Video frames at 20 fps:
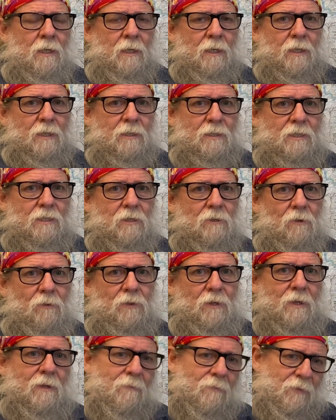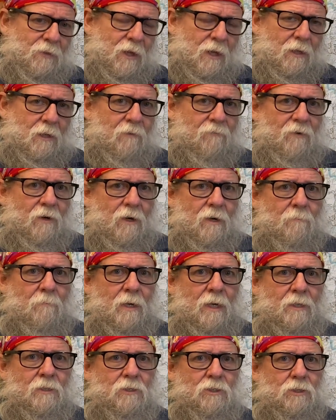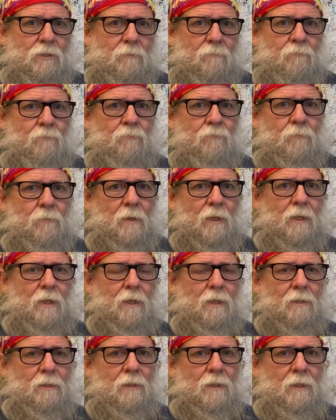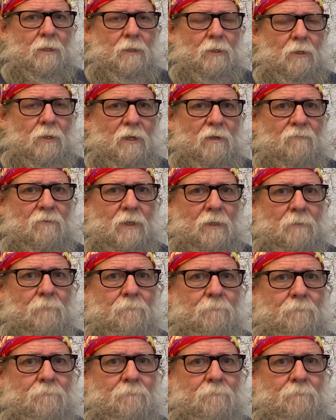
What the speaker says: until then, thank you very much and good evening.